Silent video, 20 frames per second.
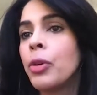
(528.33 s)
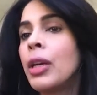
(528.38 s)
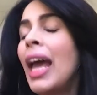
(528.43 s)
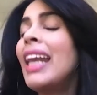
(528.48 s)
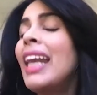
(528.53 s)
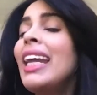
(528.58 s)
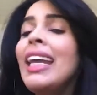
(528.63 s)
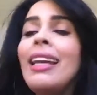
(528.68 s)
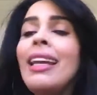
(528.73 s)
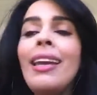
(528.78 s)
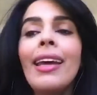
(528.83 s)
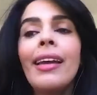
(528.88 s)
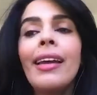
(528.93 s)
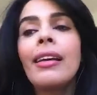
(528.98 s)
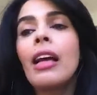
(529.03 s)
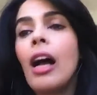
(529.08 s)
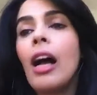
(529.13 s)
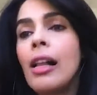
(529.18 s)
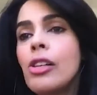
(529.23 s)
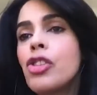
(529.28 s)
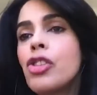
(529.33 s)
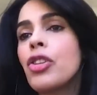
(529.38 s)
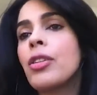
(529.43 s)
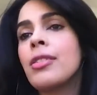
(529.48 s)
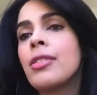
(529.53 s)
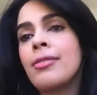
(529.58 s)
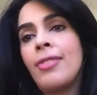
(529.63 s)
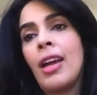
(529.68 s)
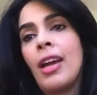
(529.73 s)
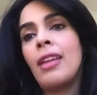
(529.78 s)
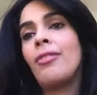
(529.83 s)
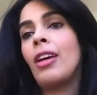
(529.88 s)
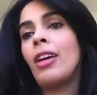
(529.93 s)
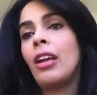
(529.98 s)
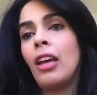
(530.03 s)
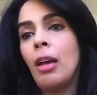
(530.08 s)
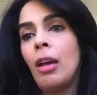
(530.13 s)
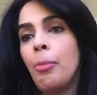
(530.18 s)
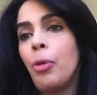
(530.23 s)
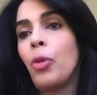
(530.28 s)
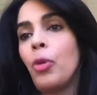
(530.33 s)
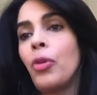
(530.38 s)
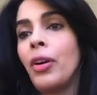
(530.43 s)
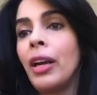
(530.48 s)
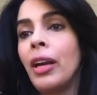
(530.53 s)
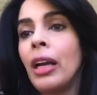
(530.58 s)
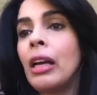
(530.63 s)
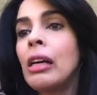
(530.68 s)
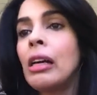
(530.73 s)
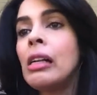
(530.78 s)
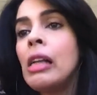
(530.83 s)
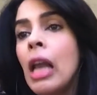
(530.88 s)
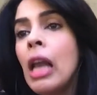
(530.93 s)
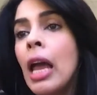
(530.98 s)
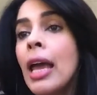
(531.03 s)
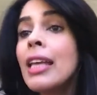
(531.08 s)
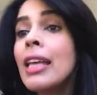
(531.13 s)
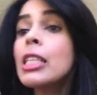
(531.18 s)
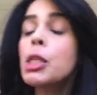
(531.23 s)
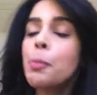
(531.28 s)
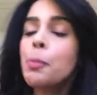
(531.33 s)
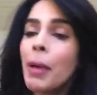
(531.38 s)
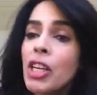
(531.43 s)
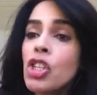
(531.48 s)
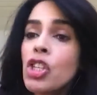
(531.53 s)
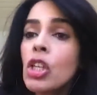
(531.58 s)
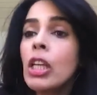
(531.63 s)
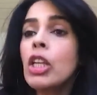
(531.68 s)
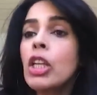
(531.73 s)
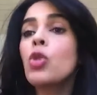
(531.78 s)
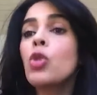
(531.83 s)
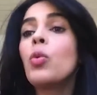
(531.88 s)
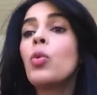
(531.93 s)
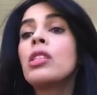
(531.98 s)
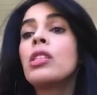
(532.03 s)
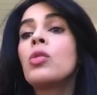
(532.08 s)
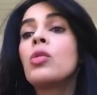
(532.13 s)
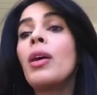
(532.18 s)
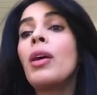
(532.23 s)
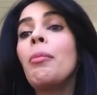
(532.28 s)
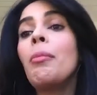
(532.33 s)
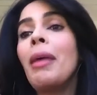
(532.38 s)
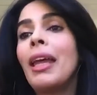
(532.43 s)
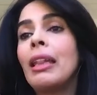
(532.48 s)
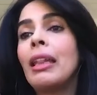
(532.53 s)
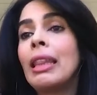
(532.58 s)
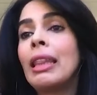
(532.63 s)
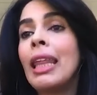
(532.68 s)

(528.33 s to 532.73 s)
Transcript: and Indian culture is very, very hypocritical, especially towards women.